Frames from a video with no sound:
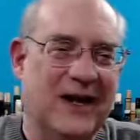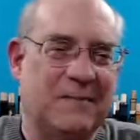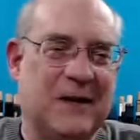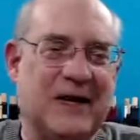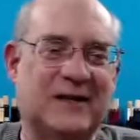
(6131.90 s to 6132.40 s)

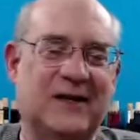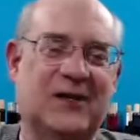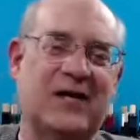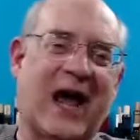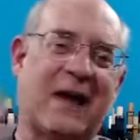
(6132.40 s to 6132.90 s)
Pete's in the
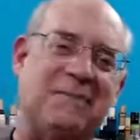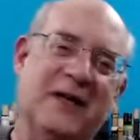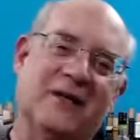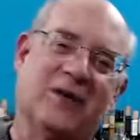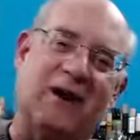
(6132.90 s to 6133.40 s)
chat. Pete,
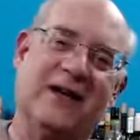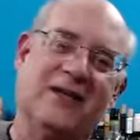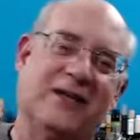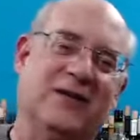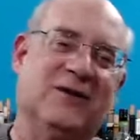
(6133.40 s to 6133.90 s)
it's great to
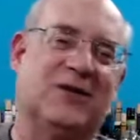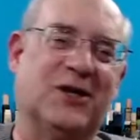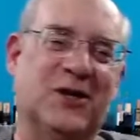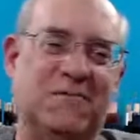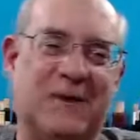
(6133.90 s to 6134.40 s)
see you
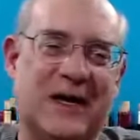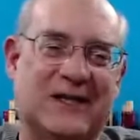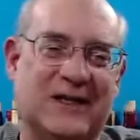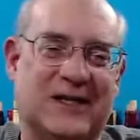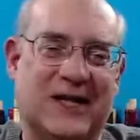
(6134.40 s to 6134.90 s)
too. Pete's
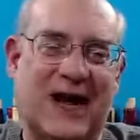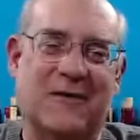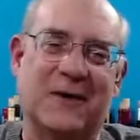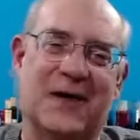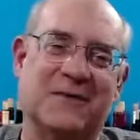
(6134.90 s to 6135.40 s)
in the chat.
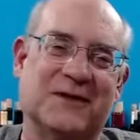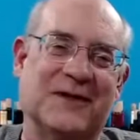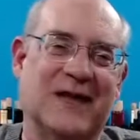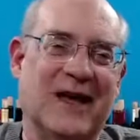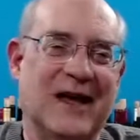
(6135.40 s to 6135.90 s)
Everybody comes in the
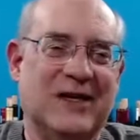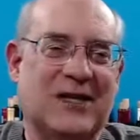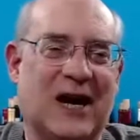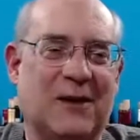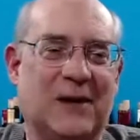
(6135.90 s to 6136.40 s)

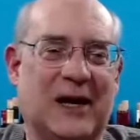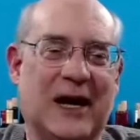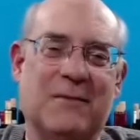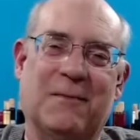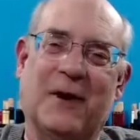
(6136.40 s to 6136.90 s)
chat a little bit
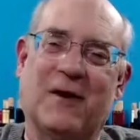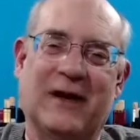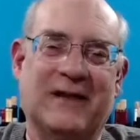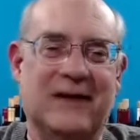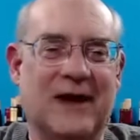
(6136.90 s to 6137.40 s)
late, but better
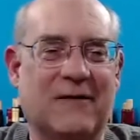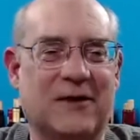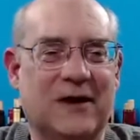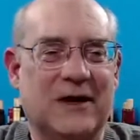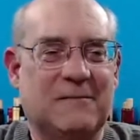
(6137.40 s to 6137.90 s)
late than never.
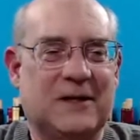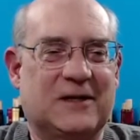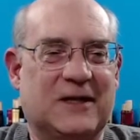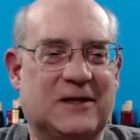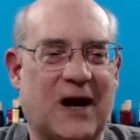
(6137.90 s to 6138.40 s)
Pete
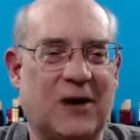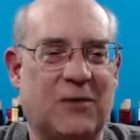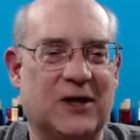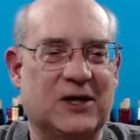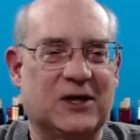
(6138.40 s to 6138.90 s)
says, Night
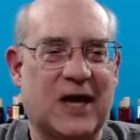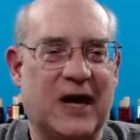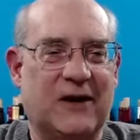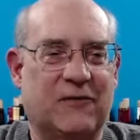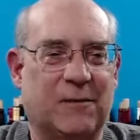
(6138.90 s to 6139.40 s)
Rick, just got
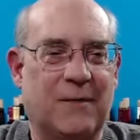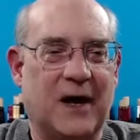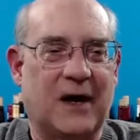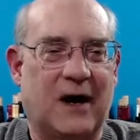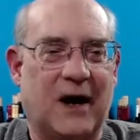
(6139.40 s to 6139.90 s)
in from
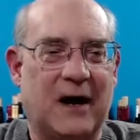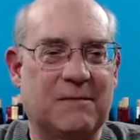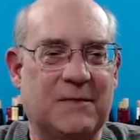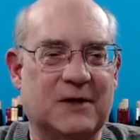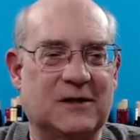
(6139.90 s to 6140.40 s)
Mannheim.
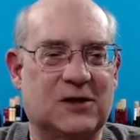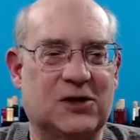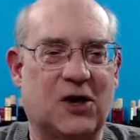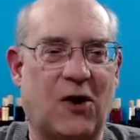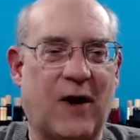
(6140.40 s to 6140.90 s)
Missed the
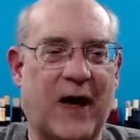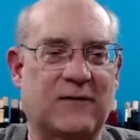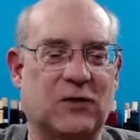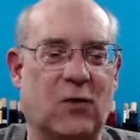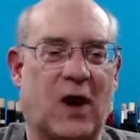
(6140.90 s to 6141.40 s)
show. Have
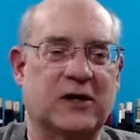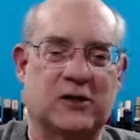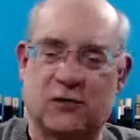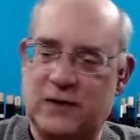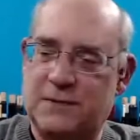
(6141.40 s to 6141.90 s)
to watch
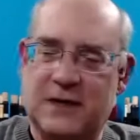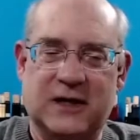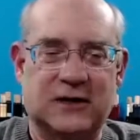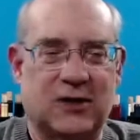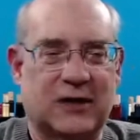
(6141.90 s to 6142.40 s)
the repeat.
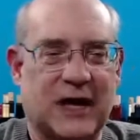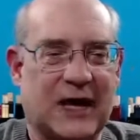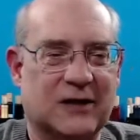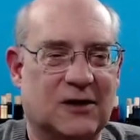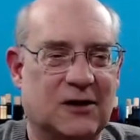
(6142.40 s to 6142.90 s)
It's okay.
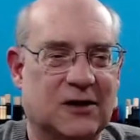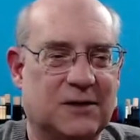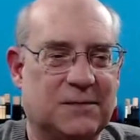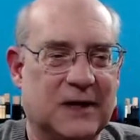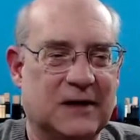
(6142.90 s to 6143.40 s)
It's all
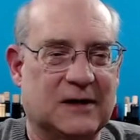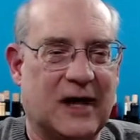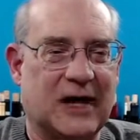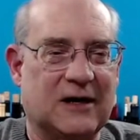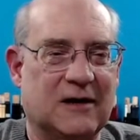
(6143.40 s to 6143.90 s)
good, Pete.
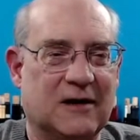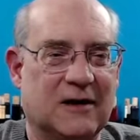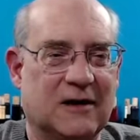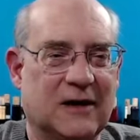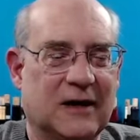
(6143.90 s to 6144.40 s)
Glad to
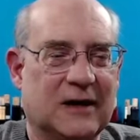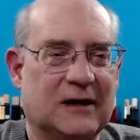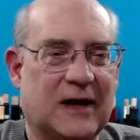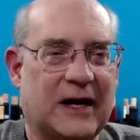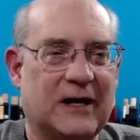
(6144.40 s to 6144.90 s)

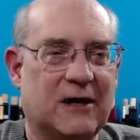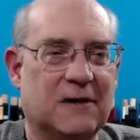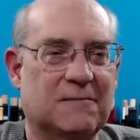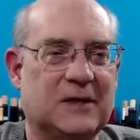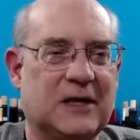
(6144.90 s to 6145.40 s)
hear.
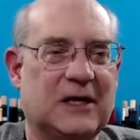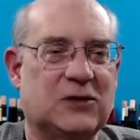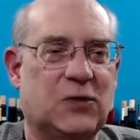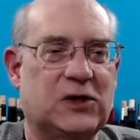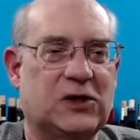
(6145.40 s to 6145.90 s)
Denise,
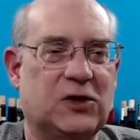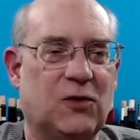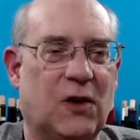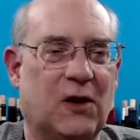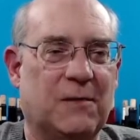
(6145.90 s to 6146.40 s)
wishing you
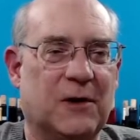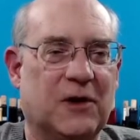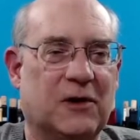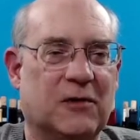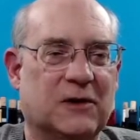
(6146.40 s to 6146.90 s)
all a Merry
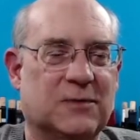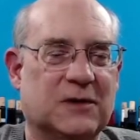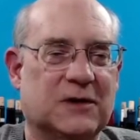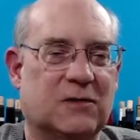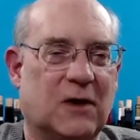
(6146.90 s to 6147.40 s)

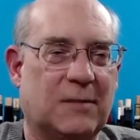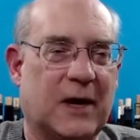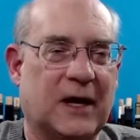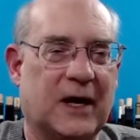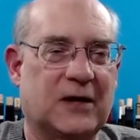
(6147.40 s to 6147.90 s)
Christmas, and right
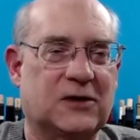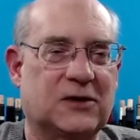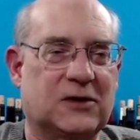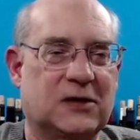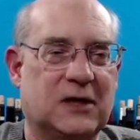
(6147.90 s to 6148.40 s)
back at you.
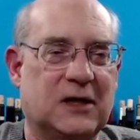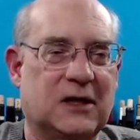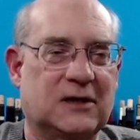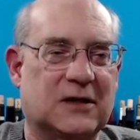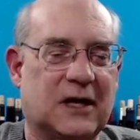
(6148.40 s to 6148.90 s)

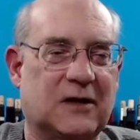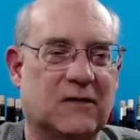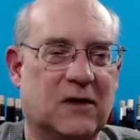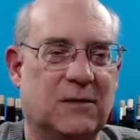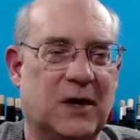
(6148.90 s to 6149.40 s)
Denise, thank you
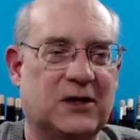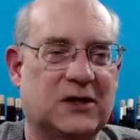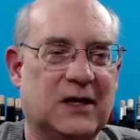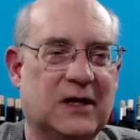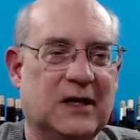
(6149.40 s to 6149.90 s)
very much.
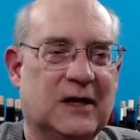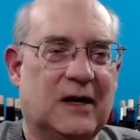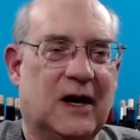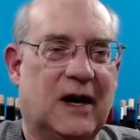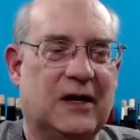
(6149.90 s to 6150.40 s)

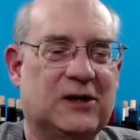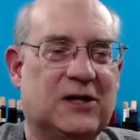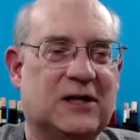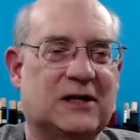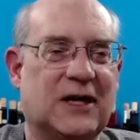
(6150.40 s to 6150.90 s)

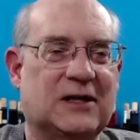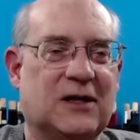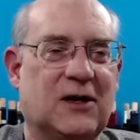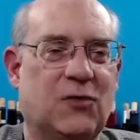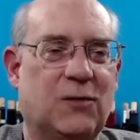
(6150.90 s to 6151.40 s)
She says,
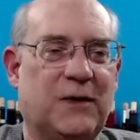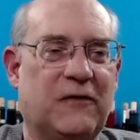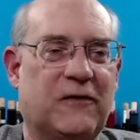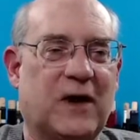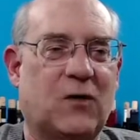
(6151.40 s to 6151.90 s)
it will be
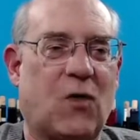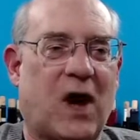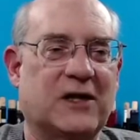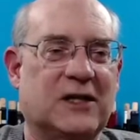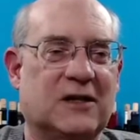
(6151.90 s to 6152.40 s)
fun
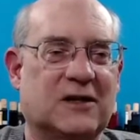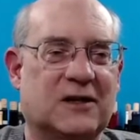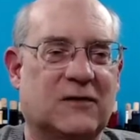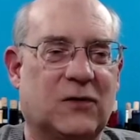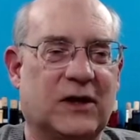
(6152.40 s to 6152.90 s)
watching the
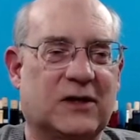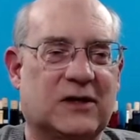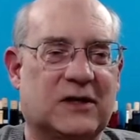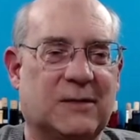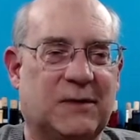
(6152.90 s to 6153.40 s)
Savoia
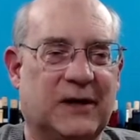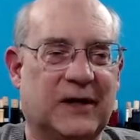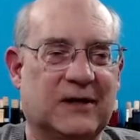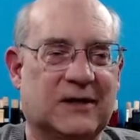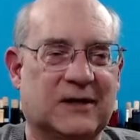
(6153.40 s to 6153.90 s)

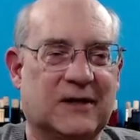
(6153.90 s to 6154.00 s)
siblings.